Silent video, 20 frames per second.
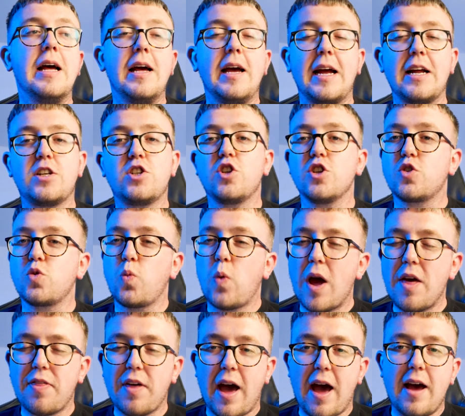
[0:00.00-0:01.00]
It's just
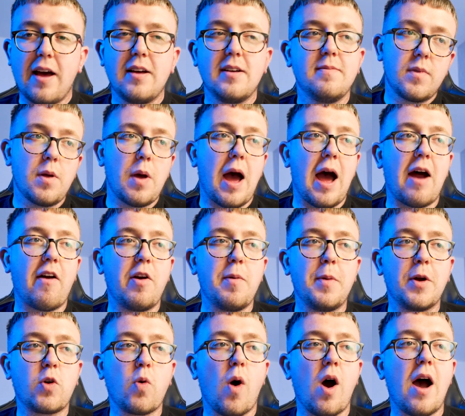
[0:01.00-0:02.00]
whether Harry
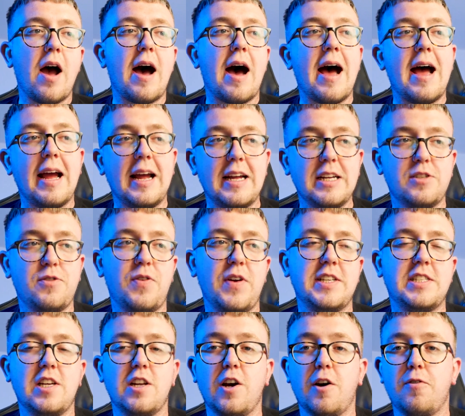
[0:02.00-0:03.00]
Maguire is
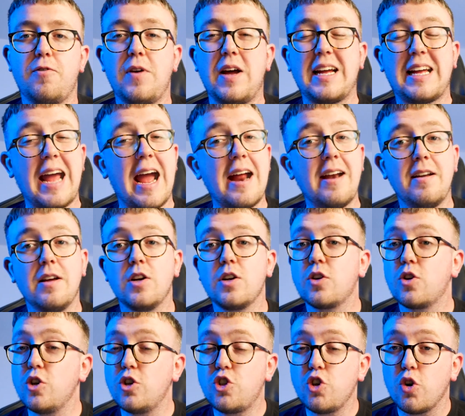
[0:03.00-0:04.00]
fit enough. Again,
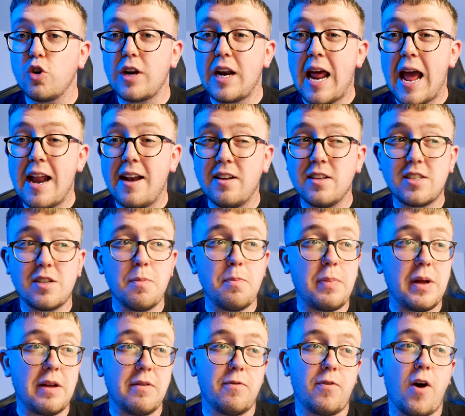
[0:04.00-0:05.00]
could Jordan Henderson
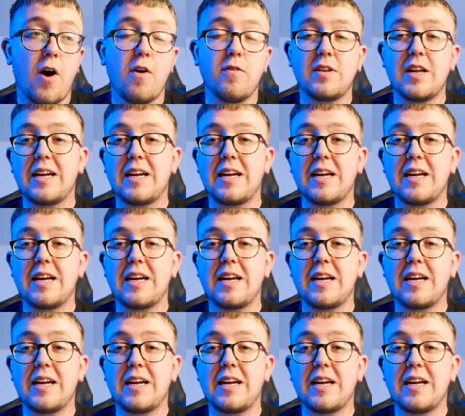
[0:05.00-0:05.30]
be involved?